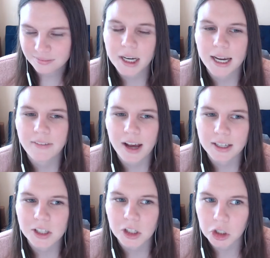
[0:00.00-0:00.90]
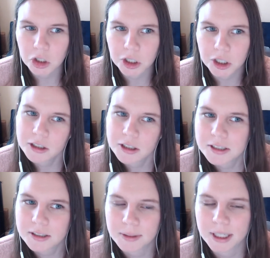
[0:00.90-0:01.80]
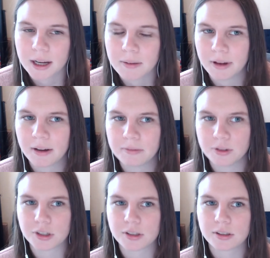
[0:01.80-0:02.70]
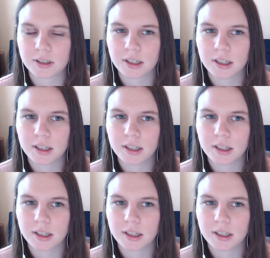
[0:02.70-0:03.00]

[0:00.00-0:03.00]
I've had to learn because I mean, I'm, I've just